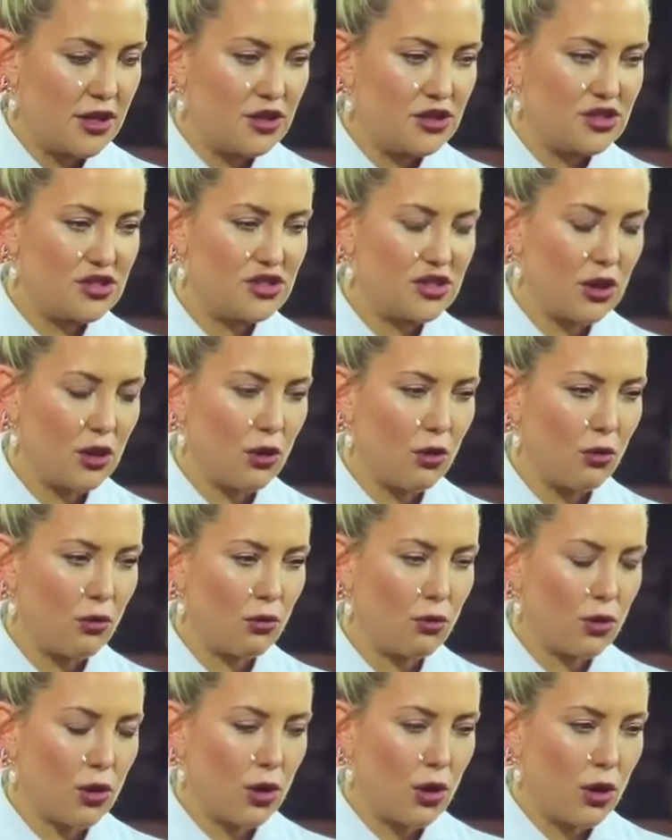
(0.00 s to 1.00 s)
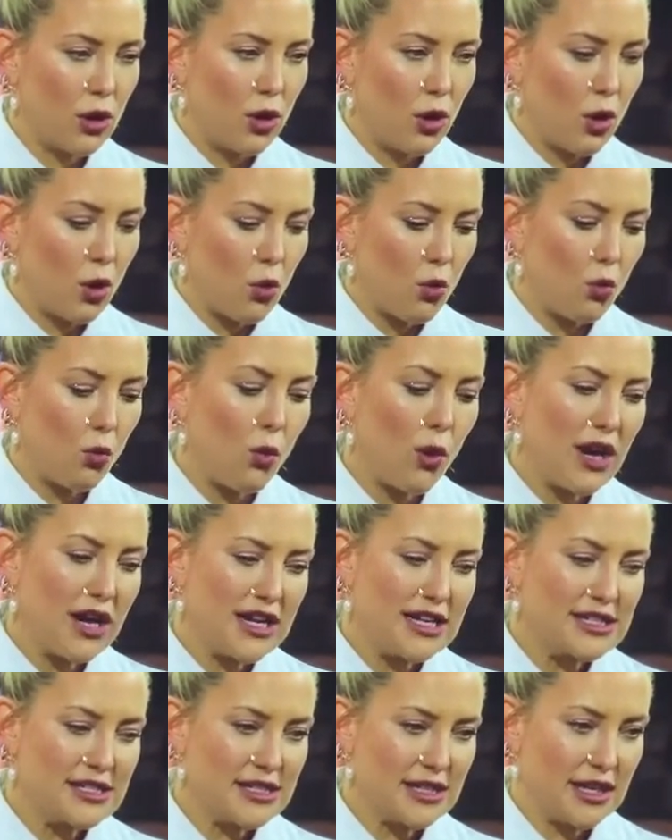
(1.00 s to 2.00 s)
So what
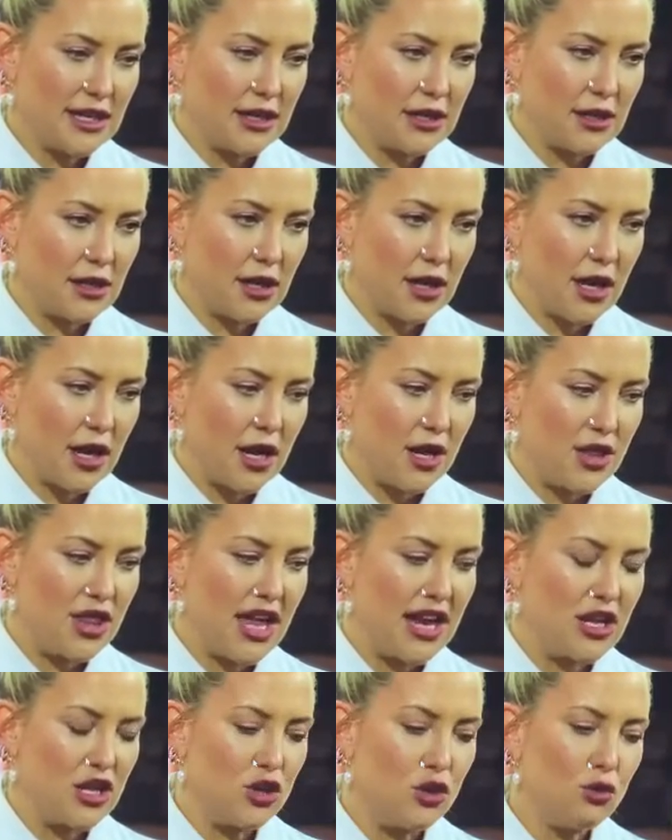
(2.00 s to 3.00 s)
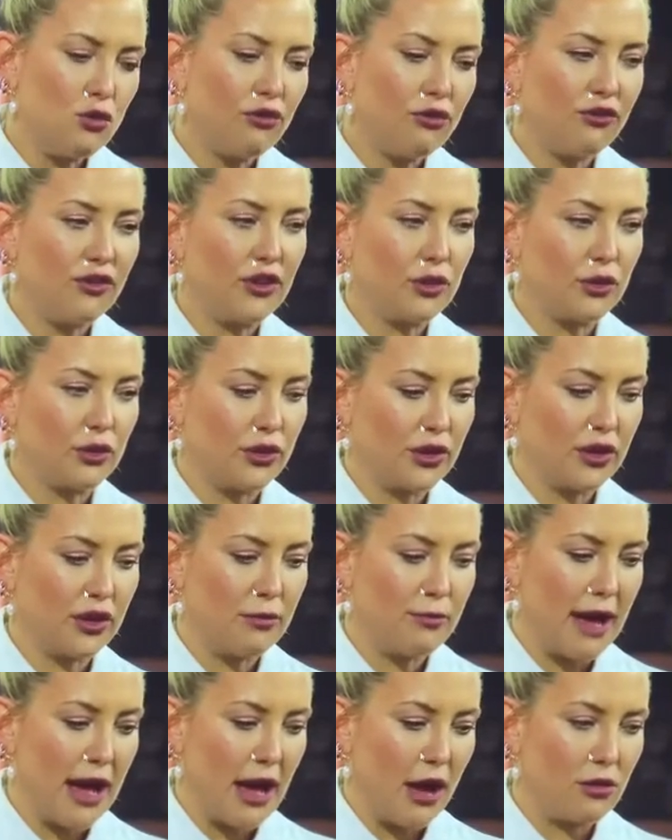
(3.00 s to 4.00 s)
is it that you feel good
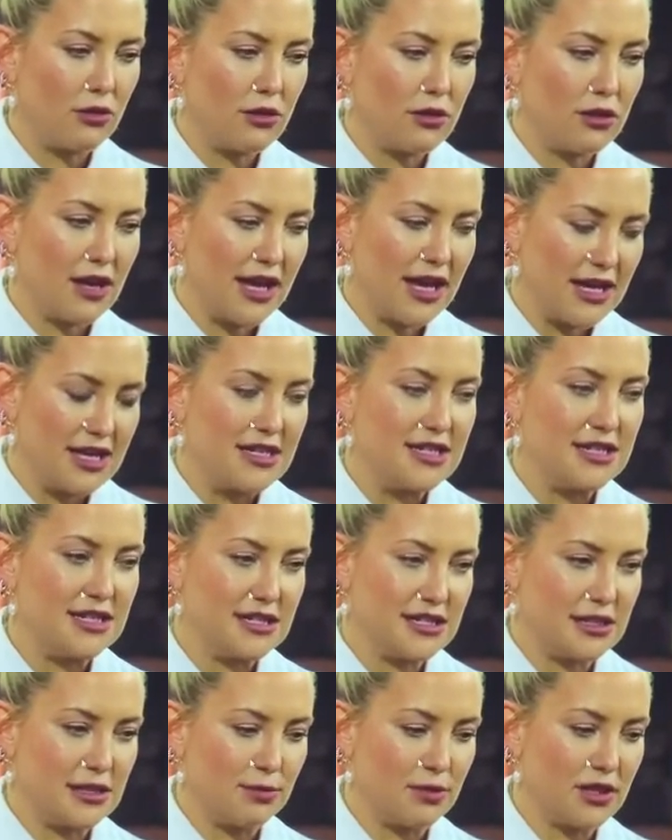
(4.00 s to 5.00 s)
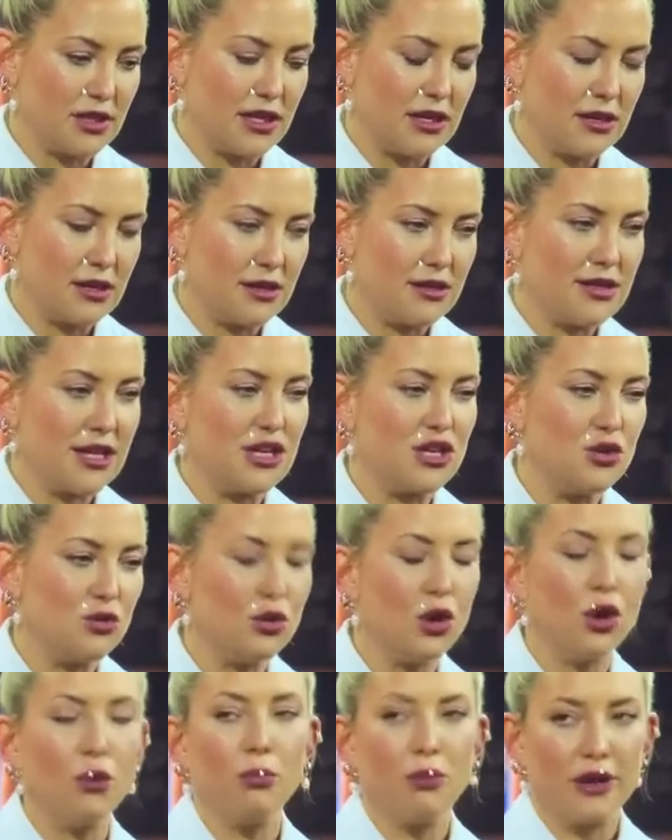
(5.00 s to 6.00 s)
about in a discipline that you
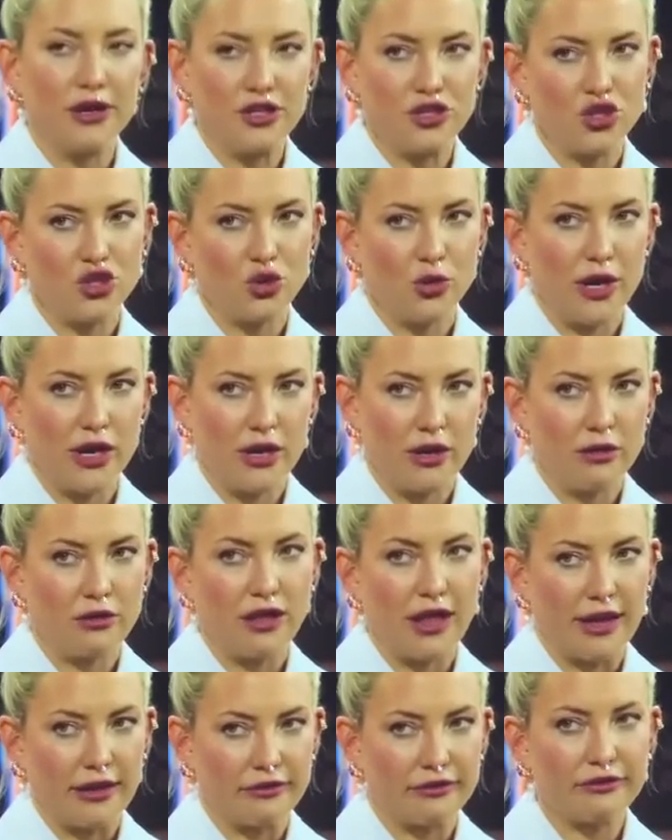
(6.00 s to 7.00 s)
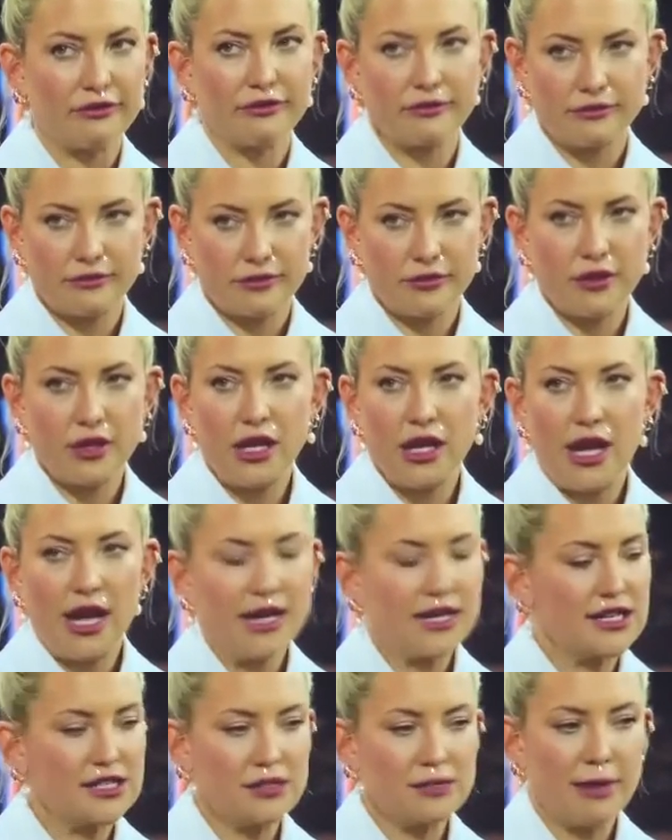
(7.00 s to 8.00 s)
know brings joy to your life?
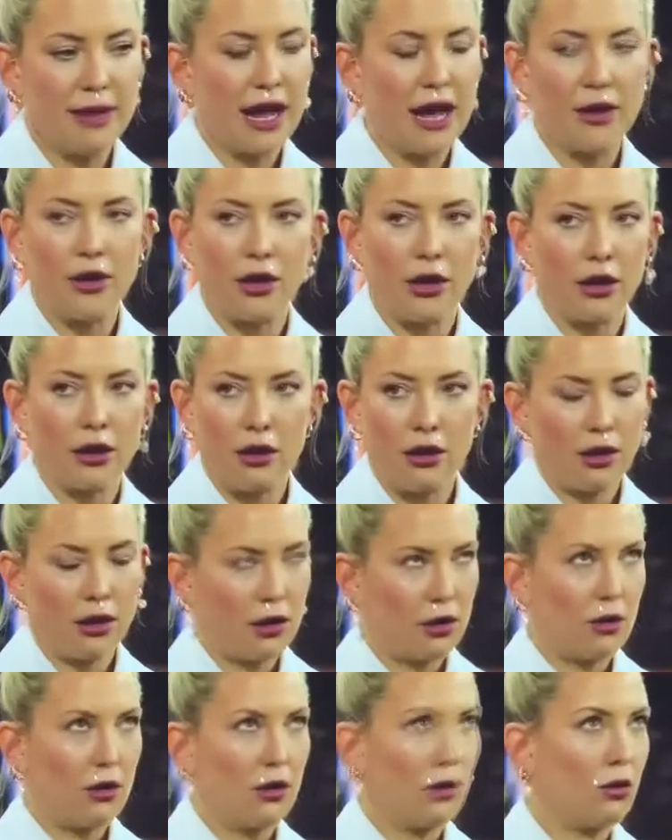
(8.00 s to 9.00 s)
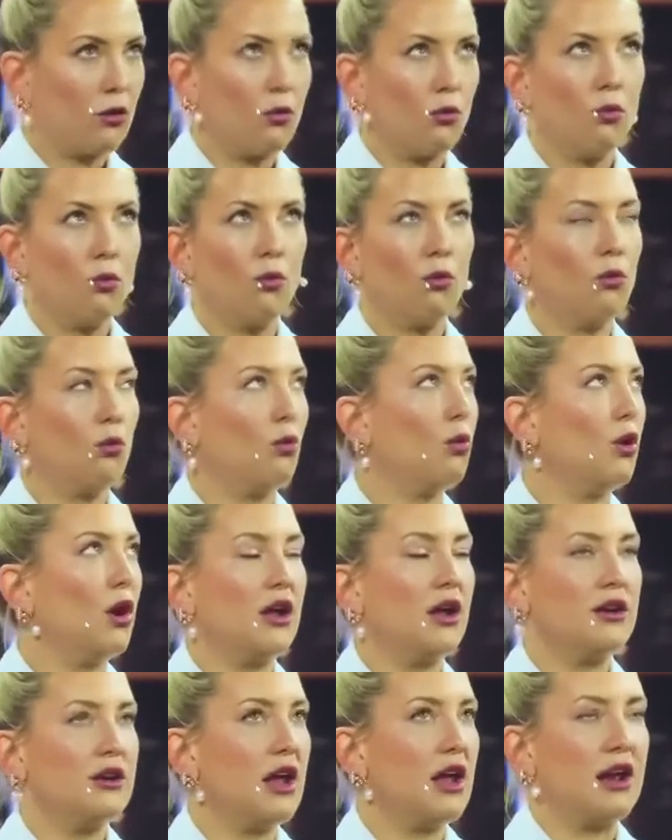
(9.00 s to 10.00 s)
It doesn't matter,
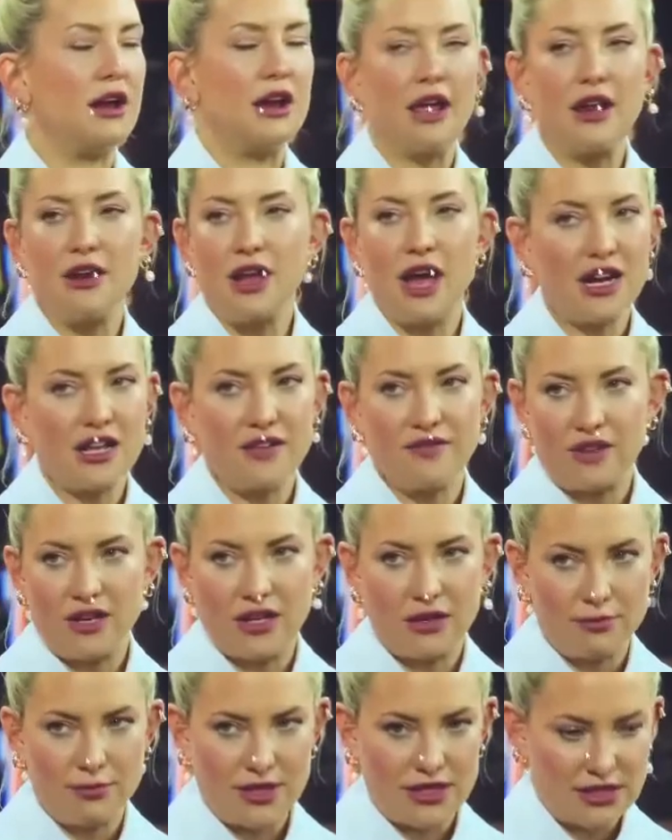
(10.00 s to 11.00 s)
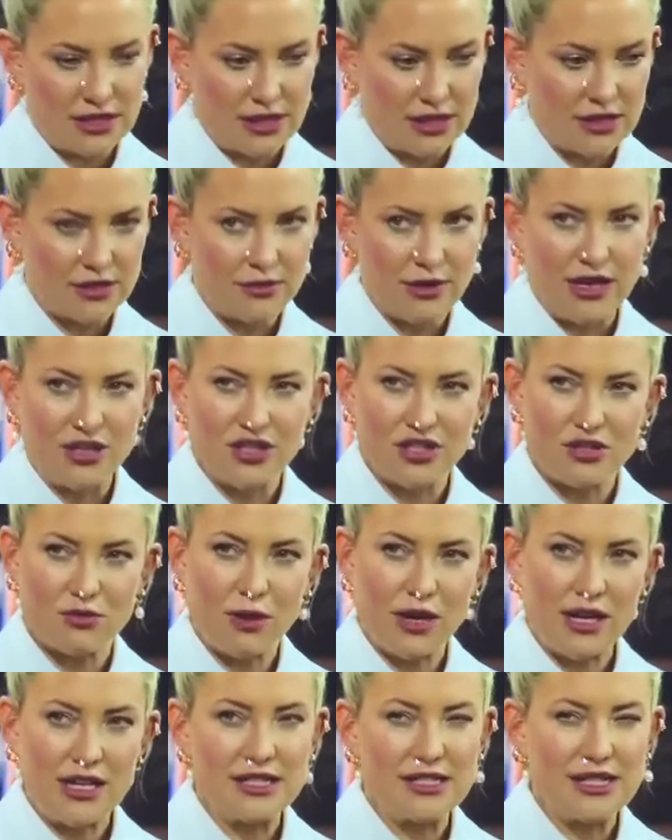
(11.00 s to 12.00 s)
and not even in business, right? Just
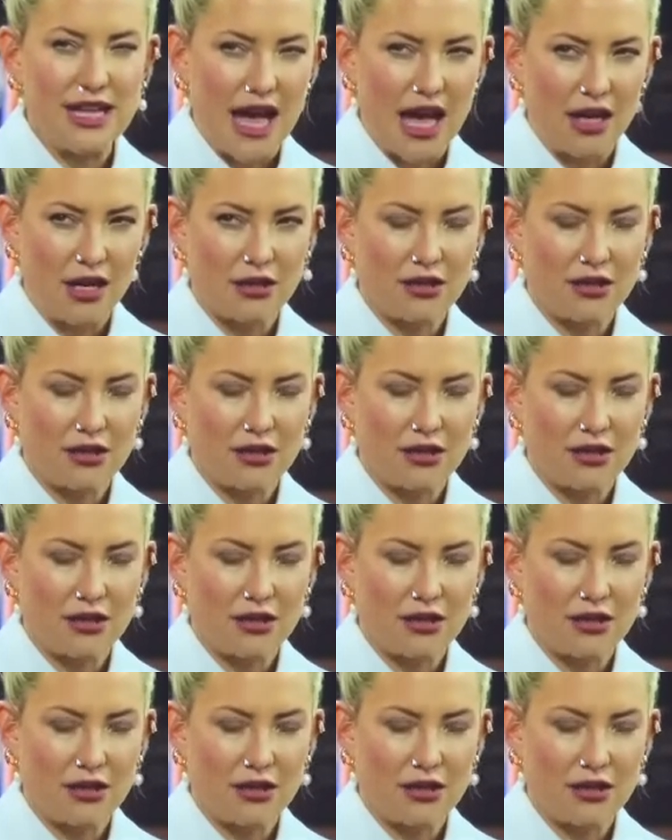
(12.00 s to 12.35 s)
what is that?